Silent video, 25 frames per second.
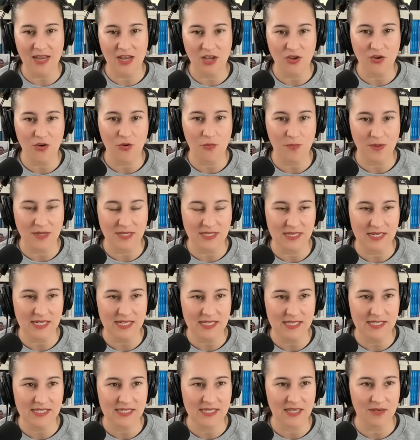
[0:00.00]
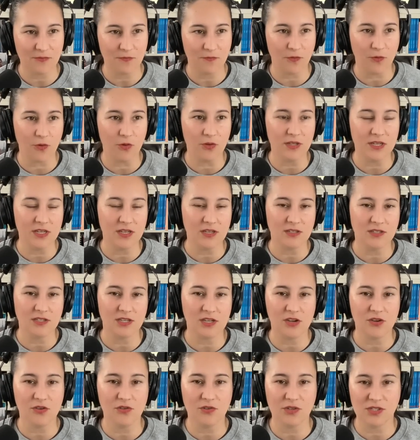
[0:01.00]
in your business that fall
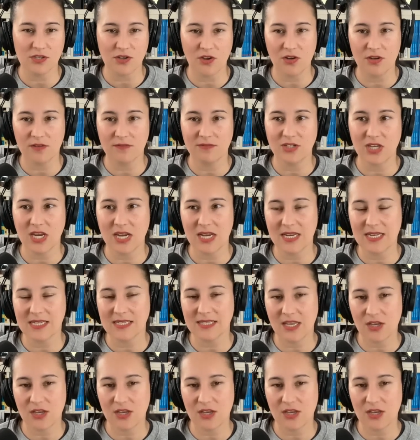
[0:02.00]
into your zone of genius,